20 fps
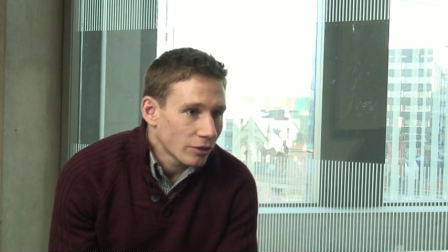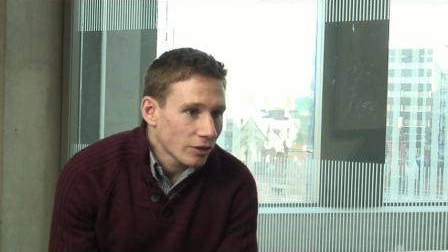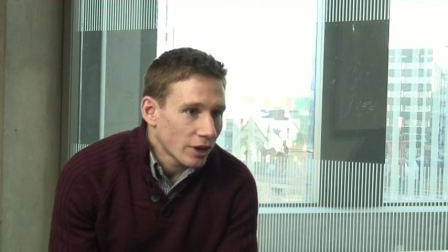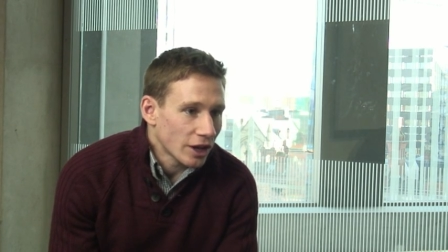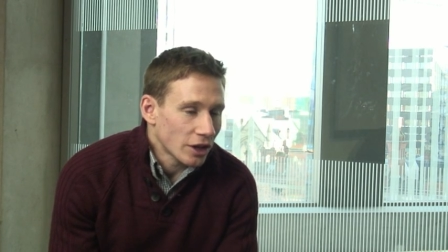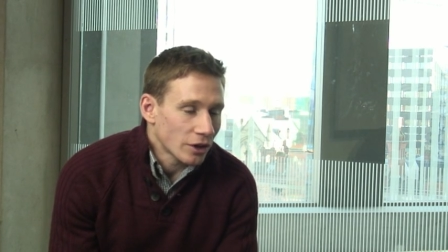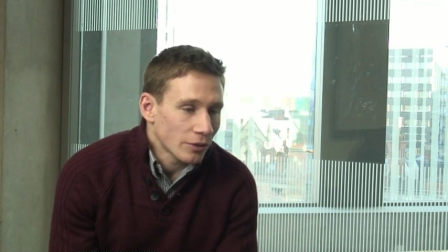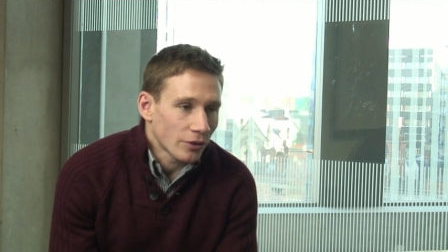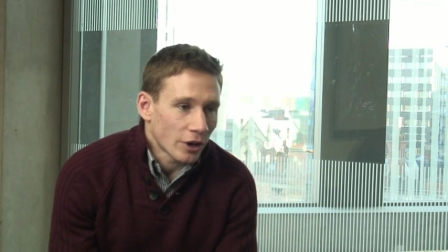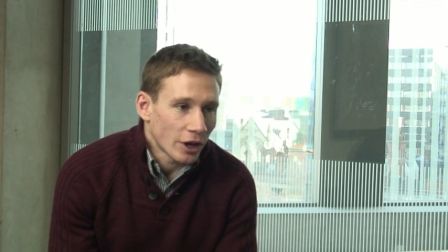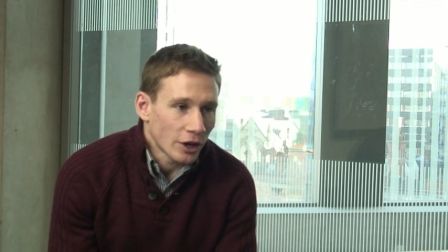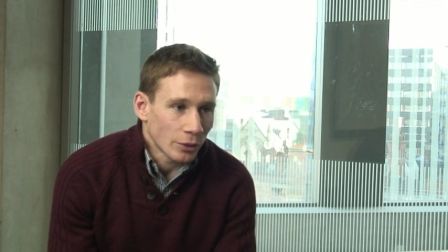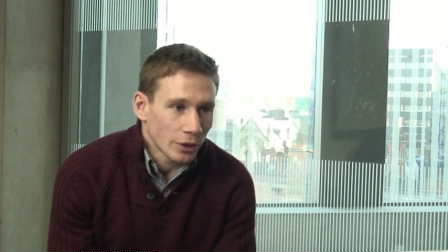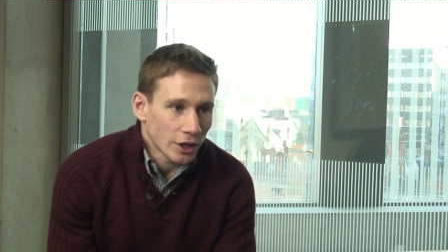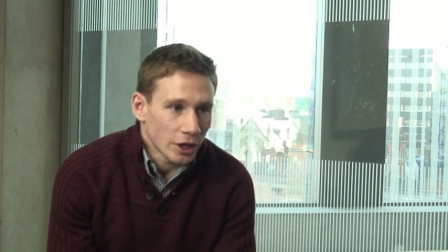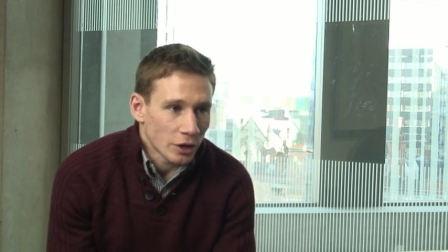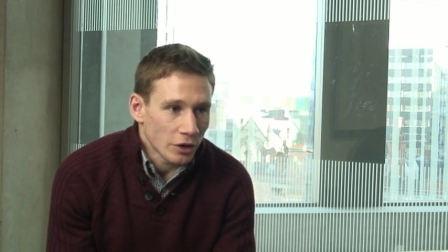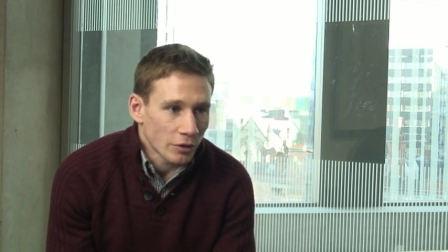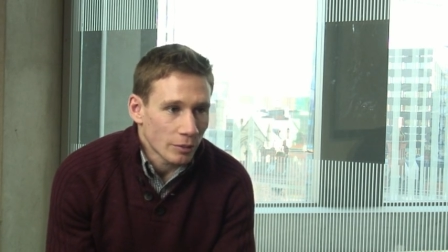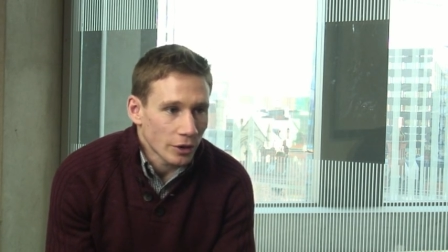in the final
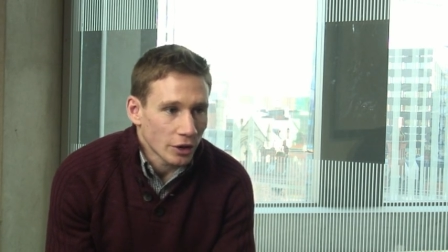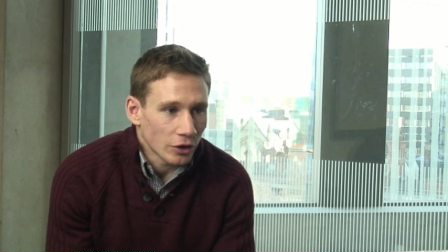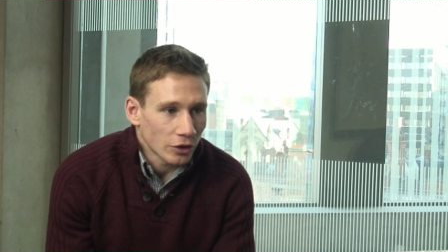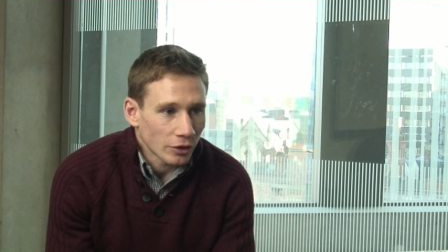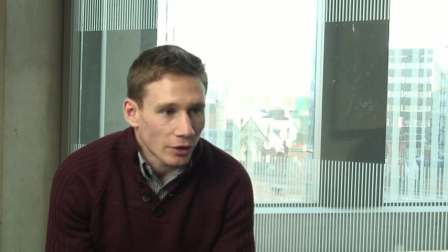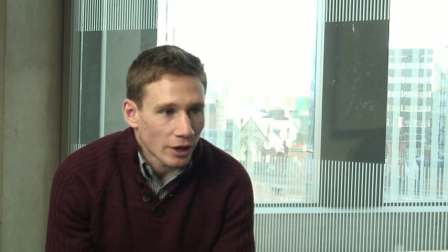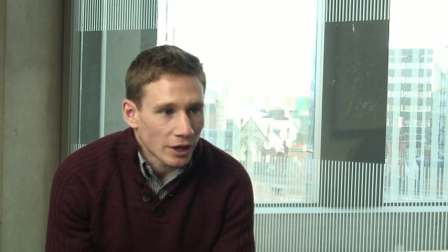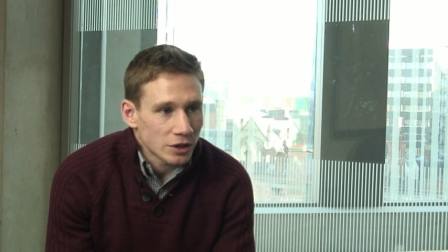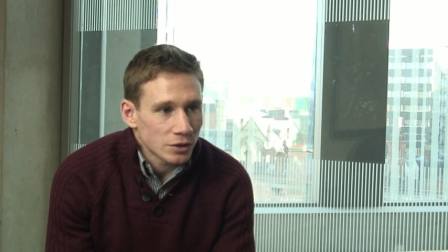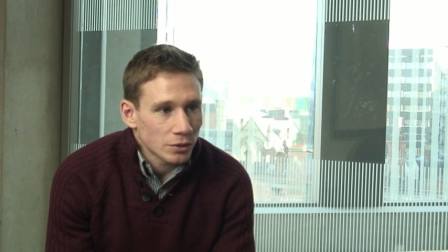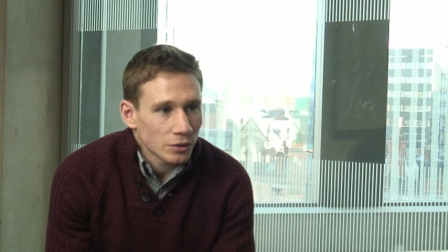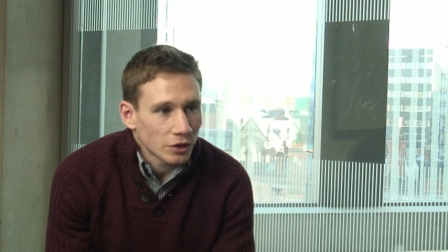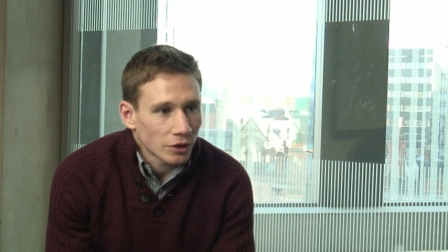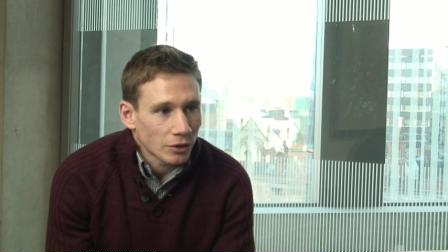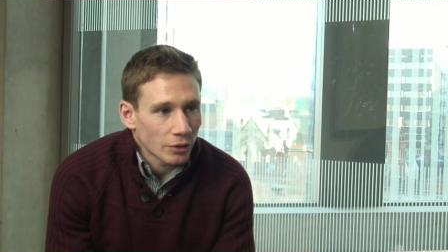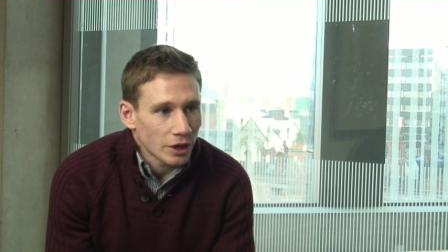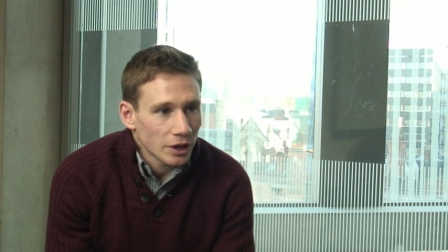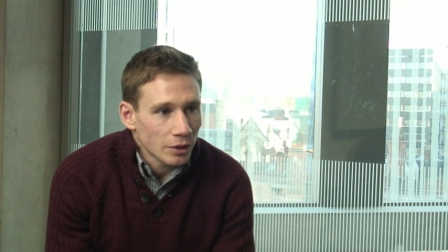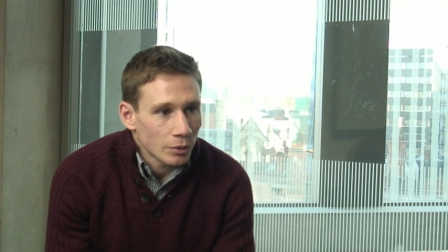year of my undergraduate degree,